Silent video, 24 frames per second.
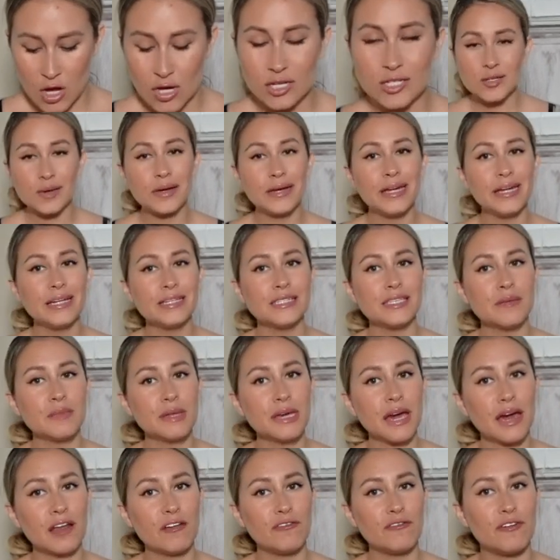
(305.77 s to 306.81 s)
So I needed something
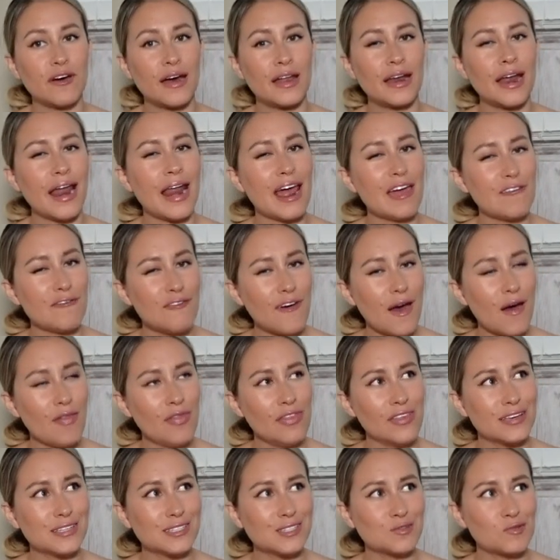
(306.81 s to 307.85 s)
kind of fun, and I
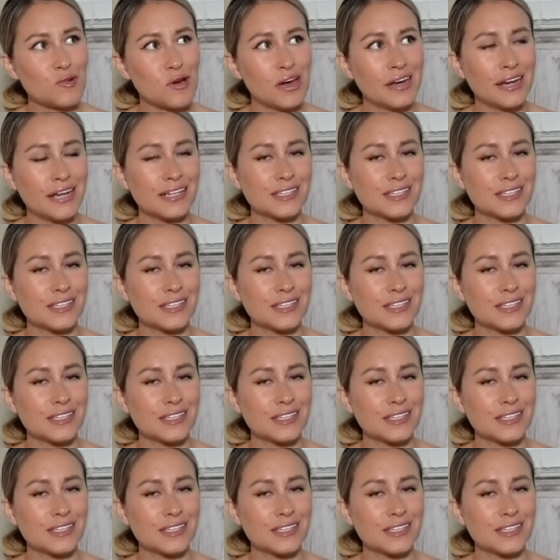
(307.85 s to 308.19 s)
found this one.